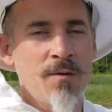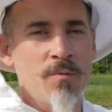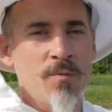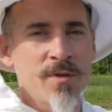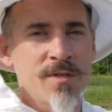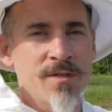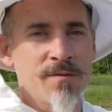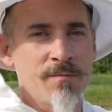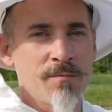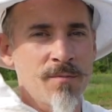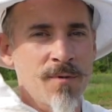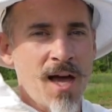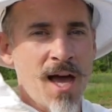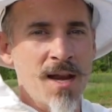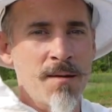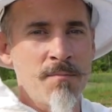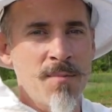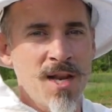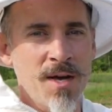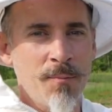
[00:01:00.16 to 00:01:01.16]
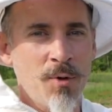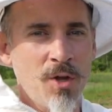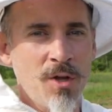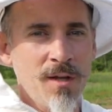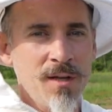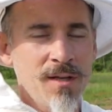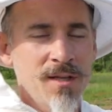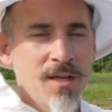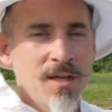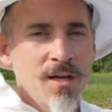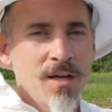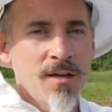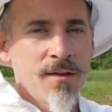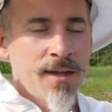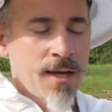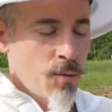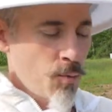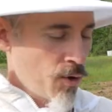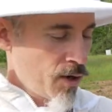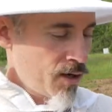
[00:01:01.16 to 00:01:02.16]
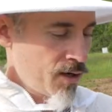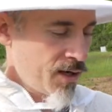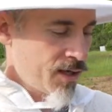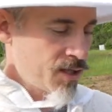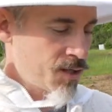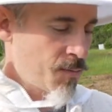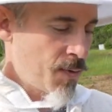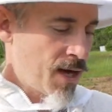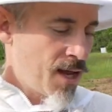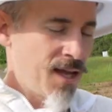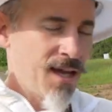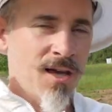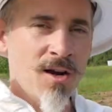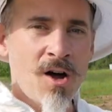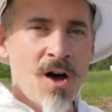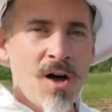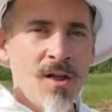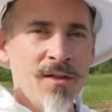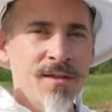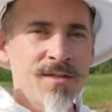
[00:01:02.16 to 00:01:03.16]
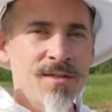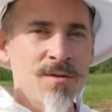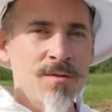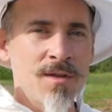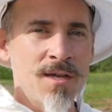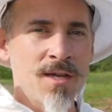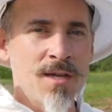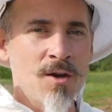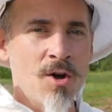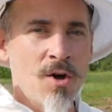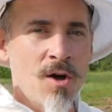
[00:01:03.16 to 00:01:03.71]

was kind of minimal. They weren't expanding at all into the